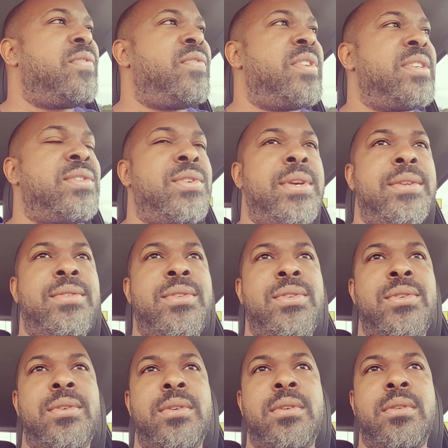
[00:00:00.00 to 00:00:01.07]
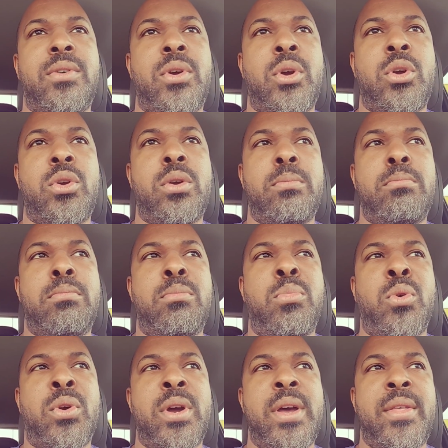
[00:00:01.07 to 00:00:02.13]
visit her
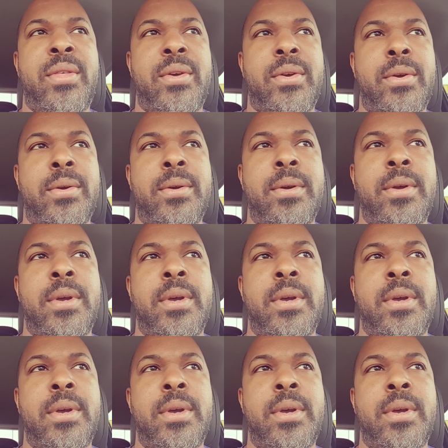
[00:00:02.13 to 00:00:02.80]
brother.